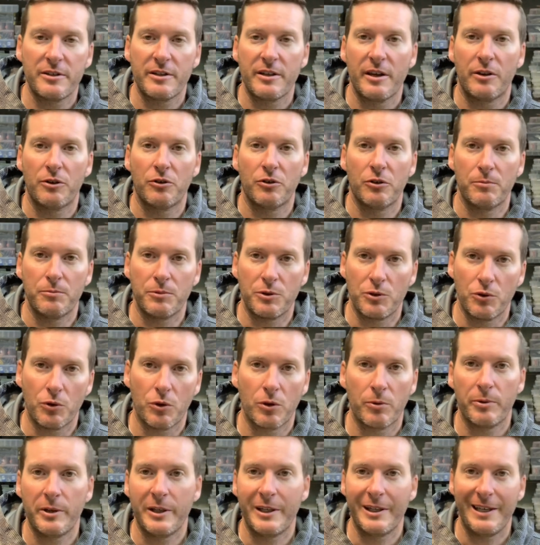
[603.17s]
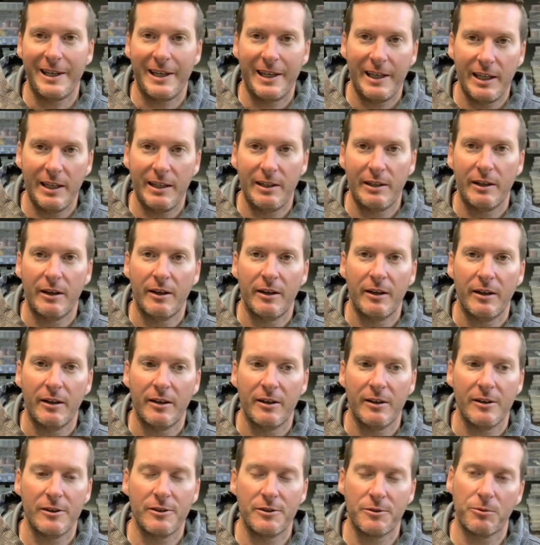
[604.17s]
that are absorbing heat
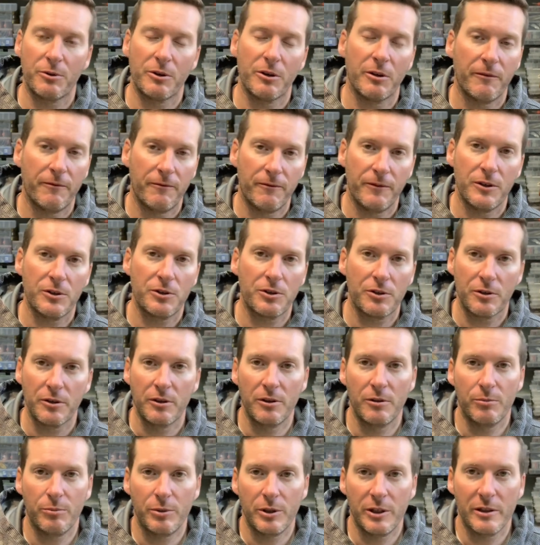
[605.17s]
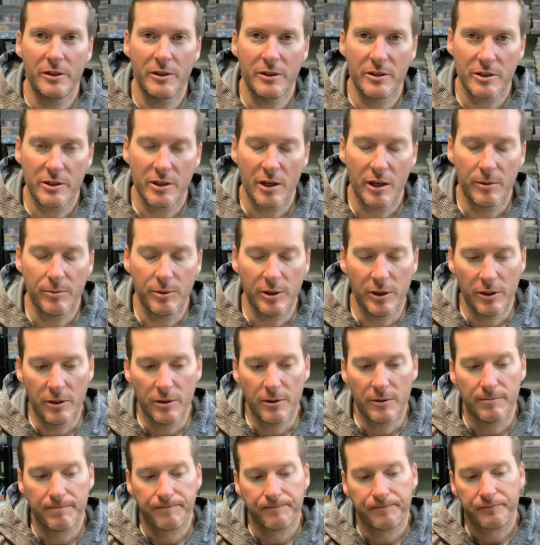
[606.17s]
is where the fish are going to be this time of
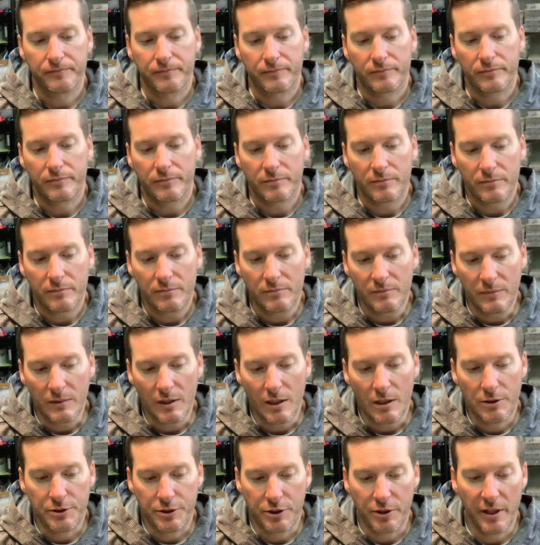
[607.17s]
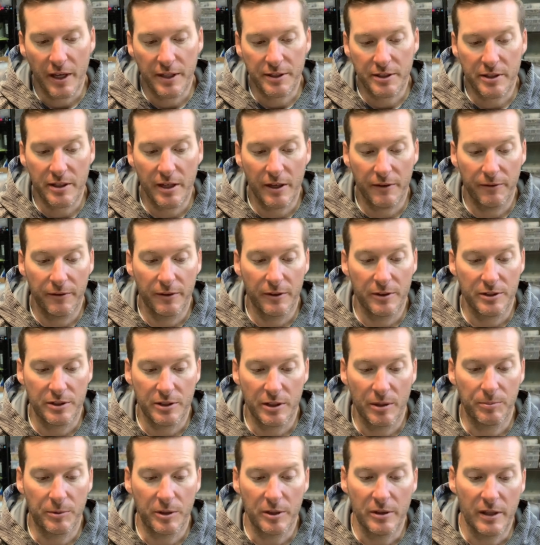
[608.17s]
year. So that's definitely
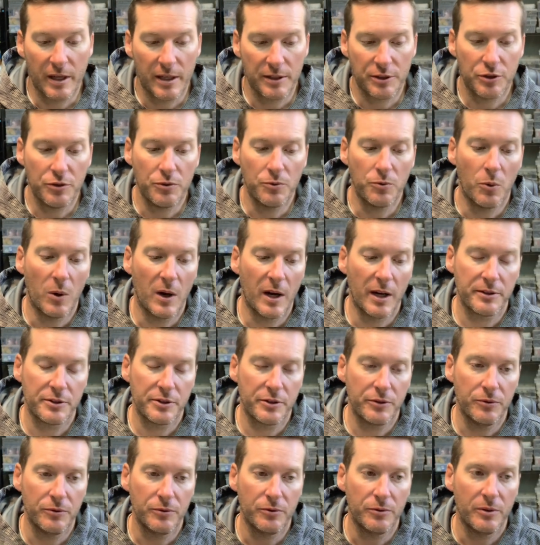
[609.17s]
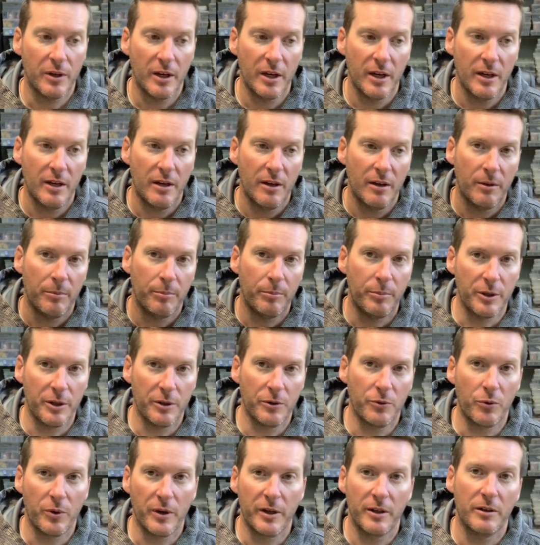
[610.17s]
something that you want to be
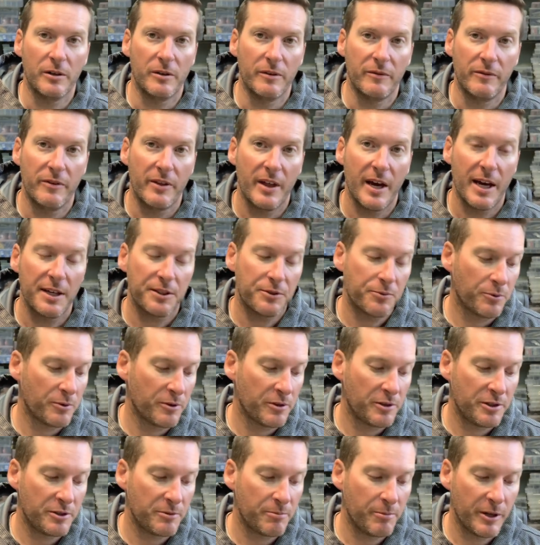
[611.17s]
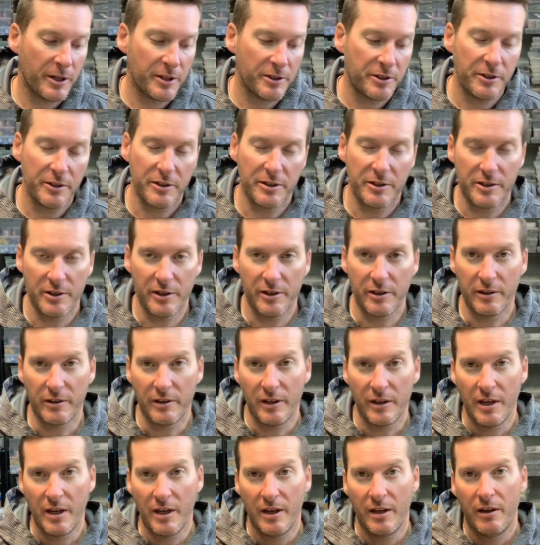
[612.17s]
aware of. That's where these baits excel,
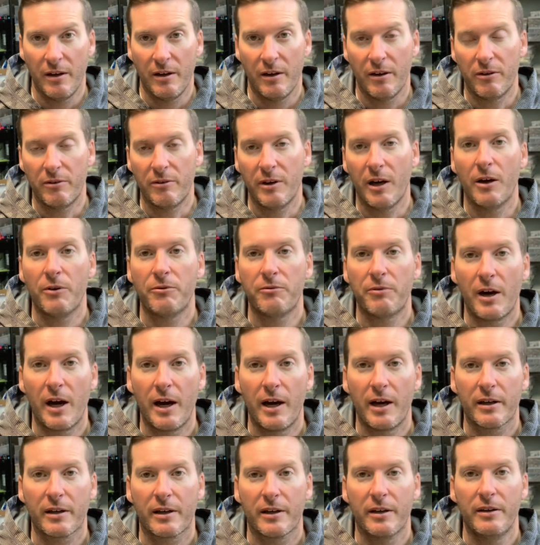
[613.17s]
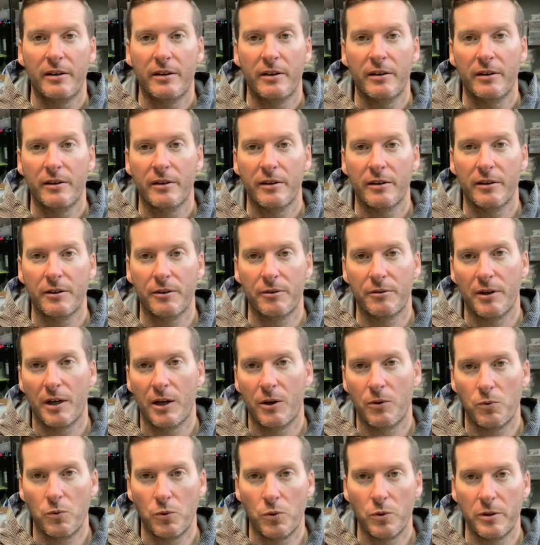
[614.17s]
around rock and
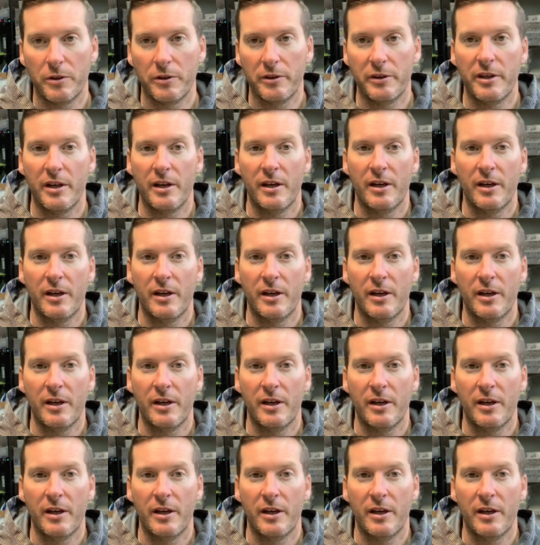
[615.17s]
around wood.